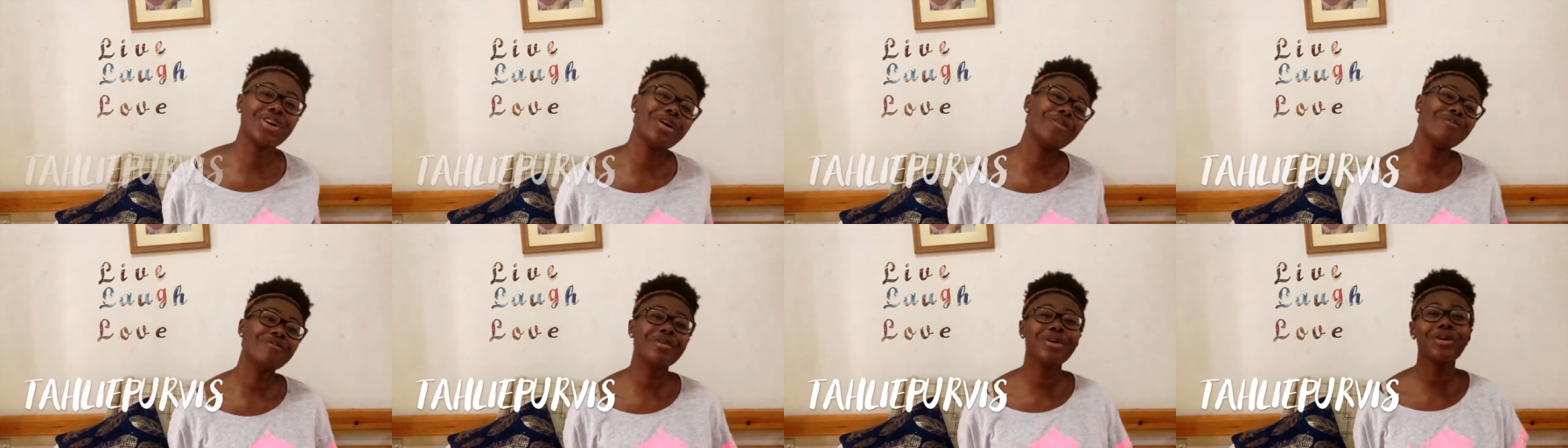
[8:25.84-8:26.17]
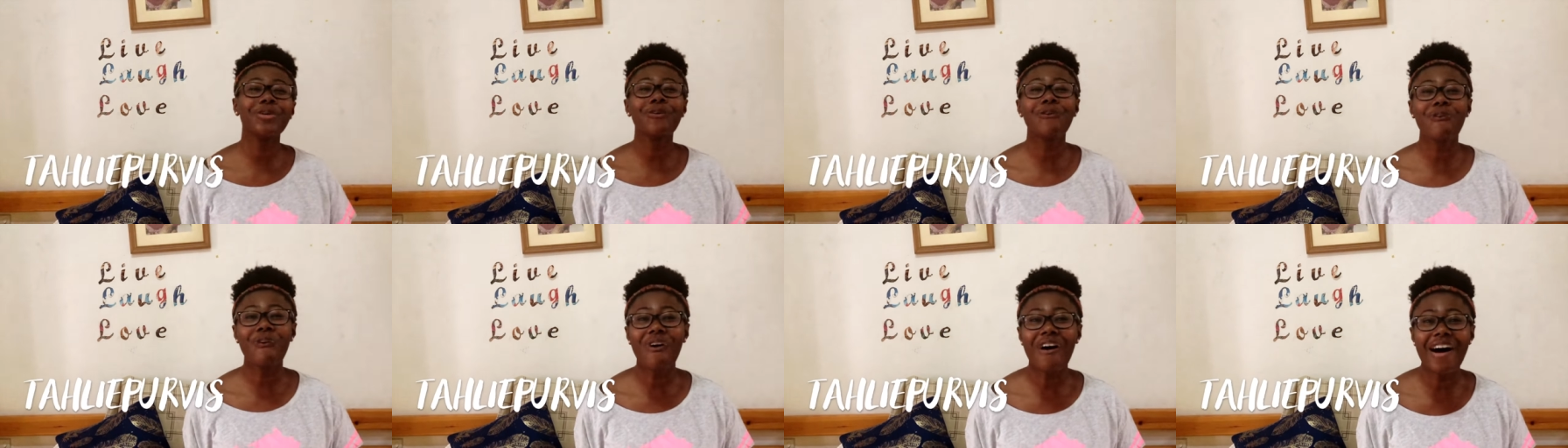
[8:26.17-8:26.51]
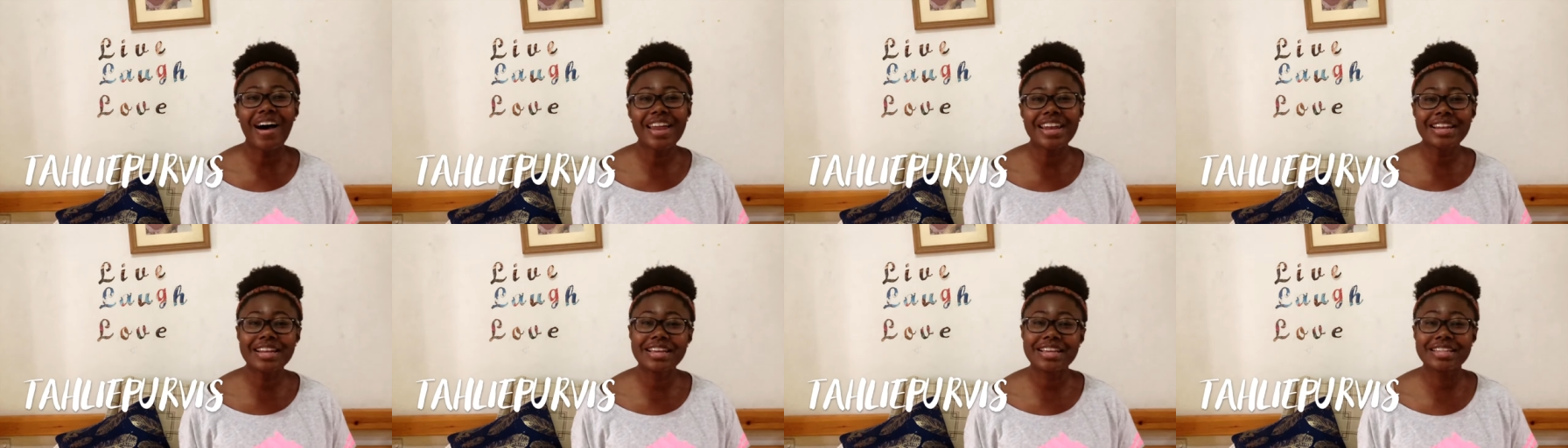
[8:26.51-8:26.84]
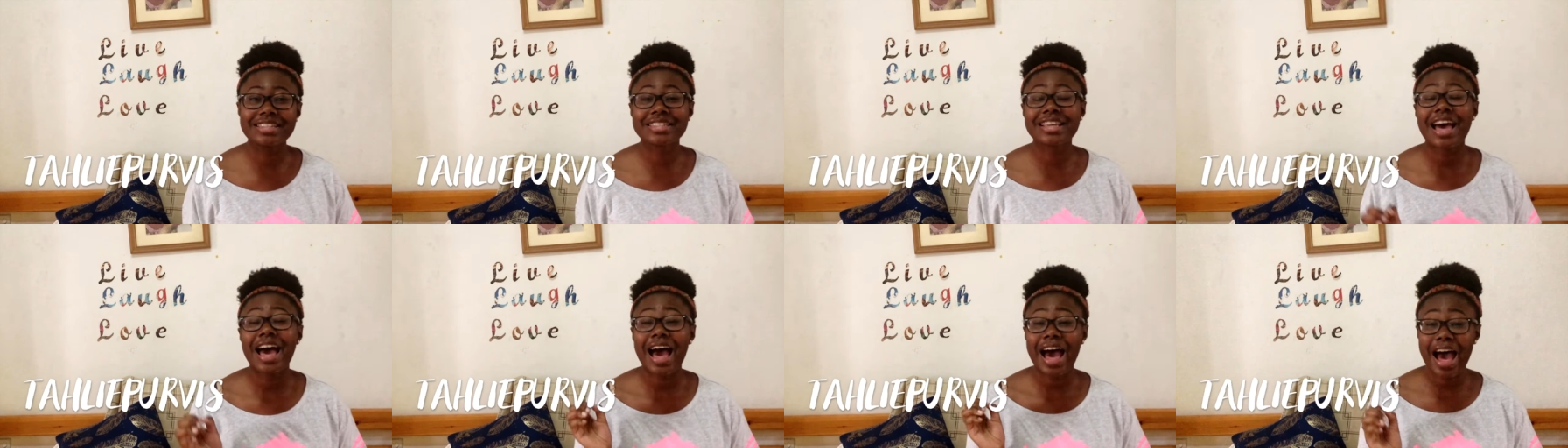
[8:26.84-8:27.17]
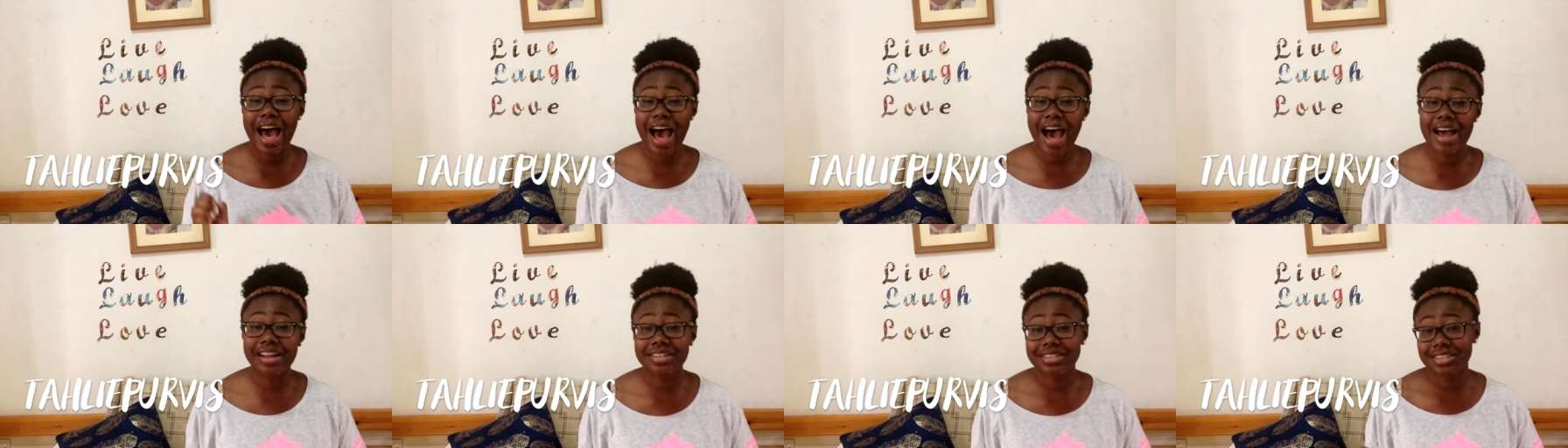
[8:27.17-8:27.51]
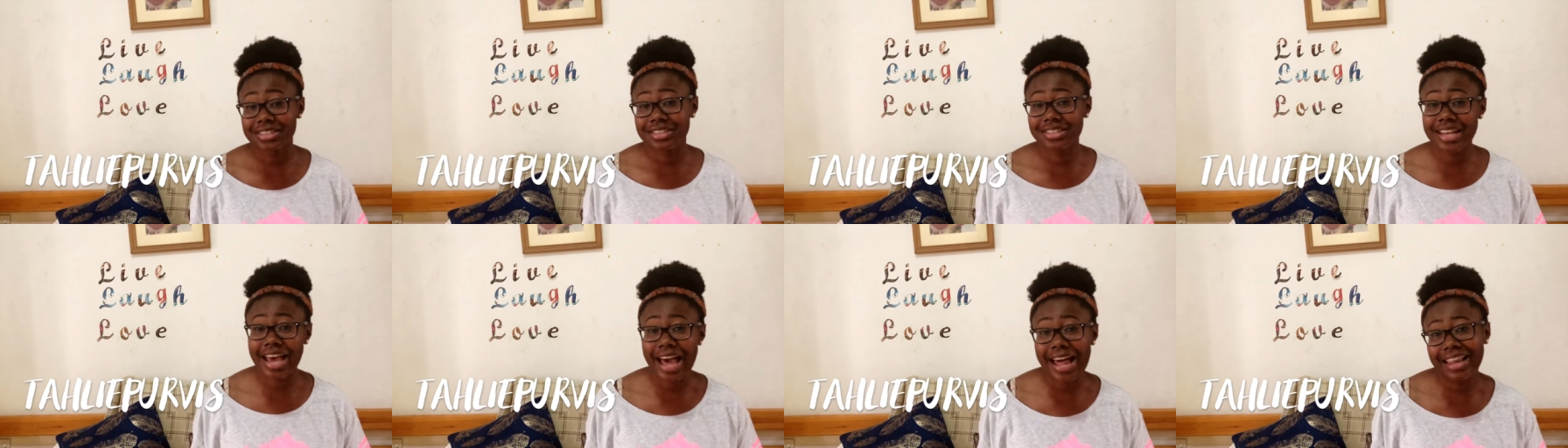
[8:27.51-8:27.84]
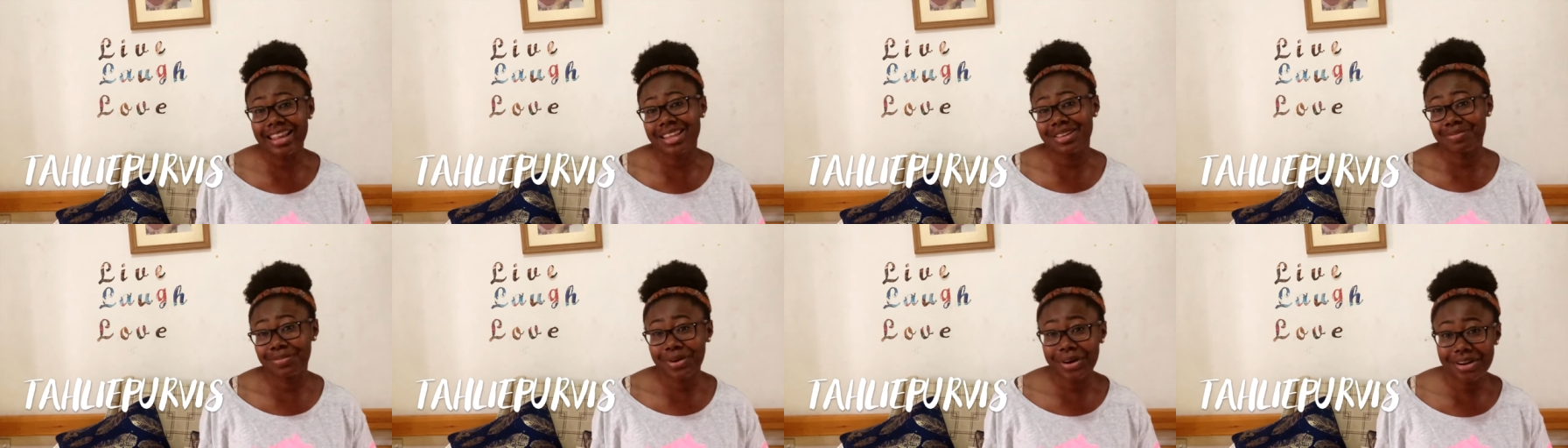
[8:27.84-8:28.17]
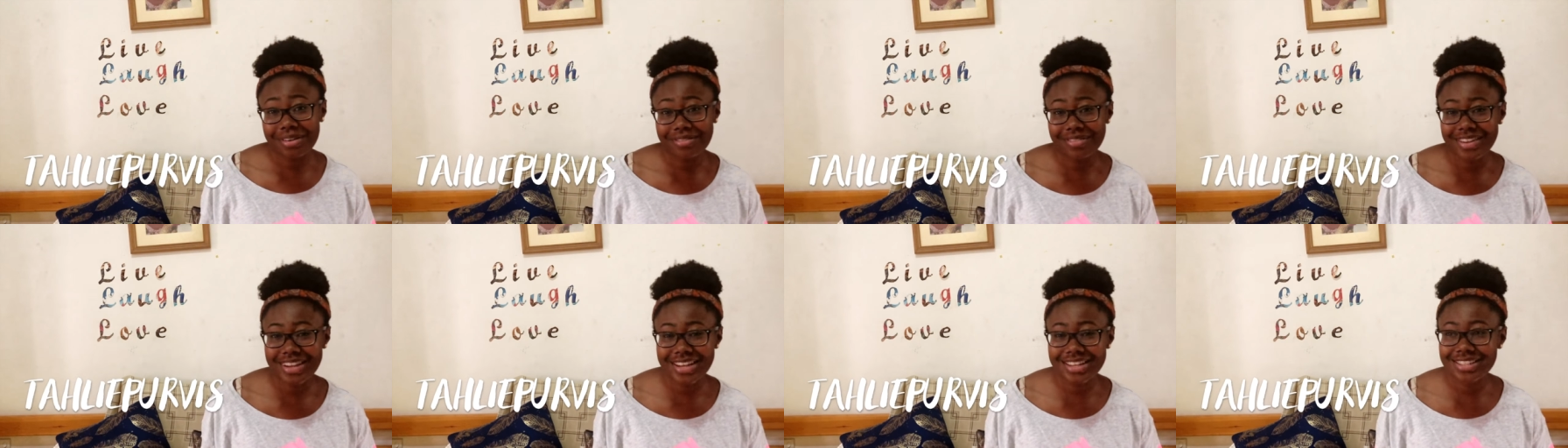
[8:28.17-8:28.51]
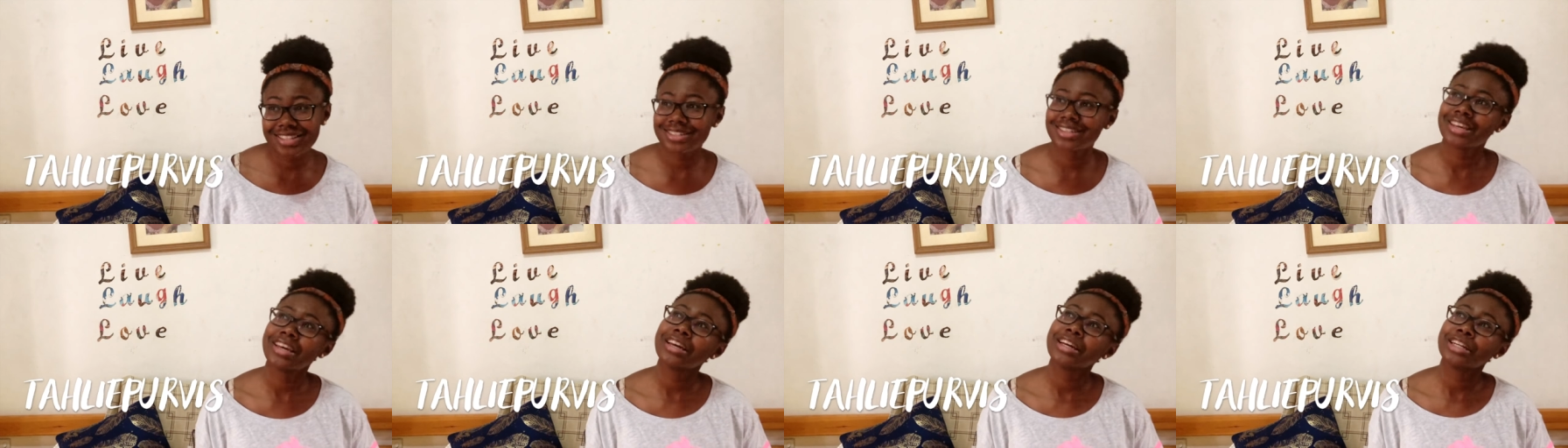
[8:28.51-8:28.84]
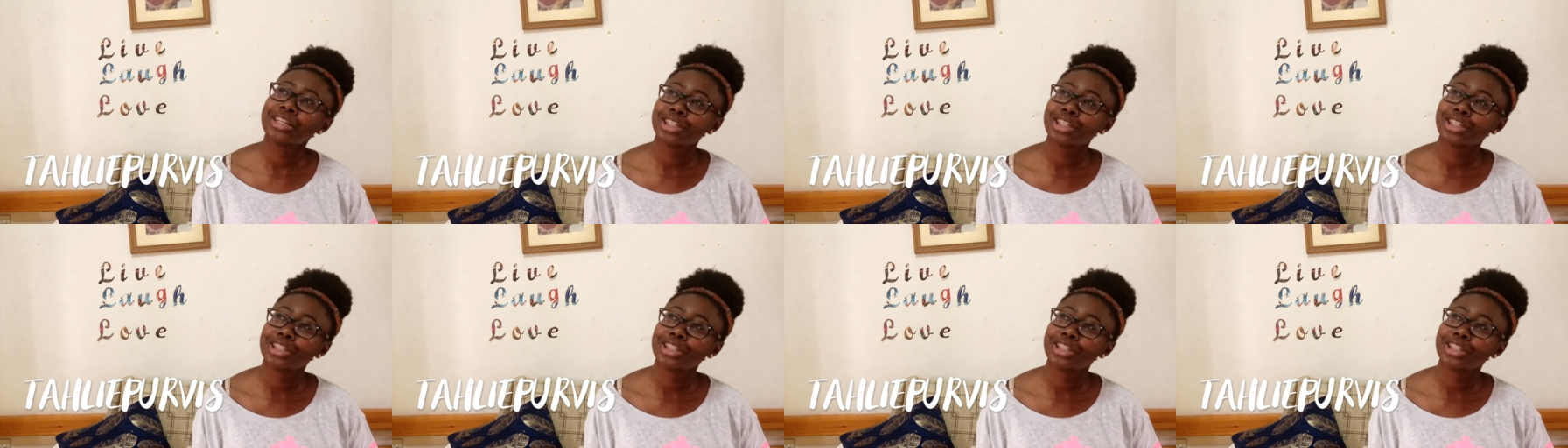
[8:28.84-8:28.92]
Number one is at Tahlie Purvis.